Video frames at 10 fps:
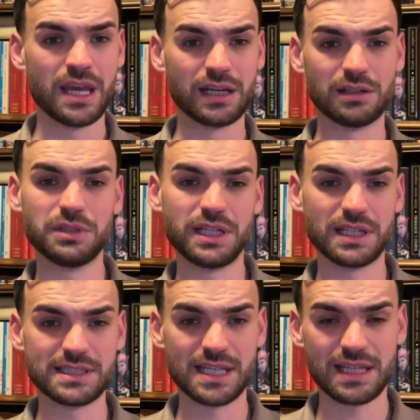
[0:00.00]
including
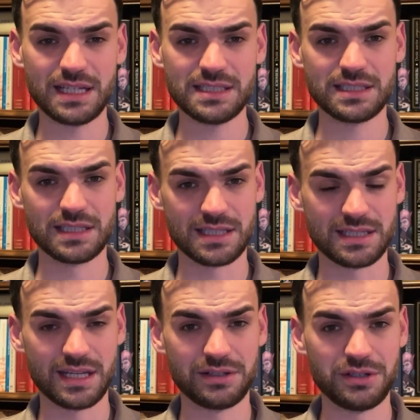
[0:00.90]
the settings, the
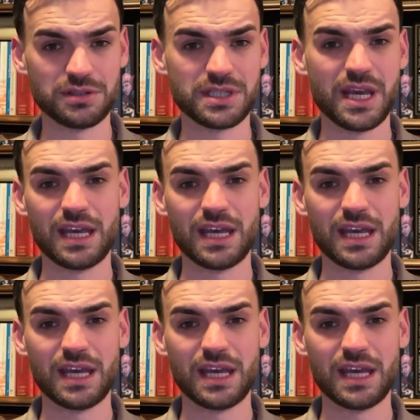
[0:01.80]
scenarios,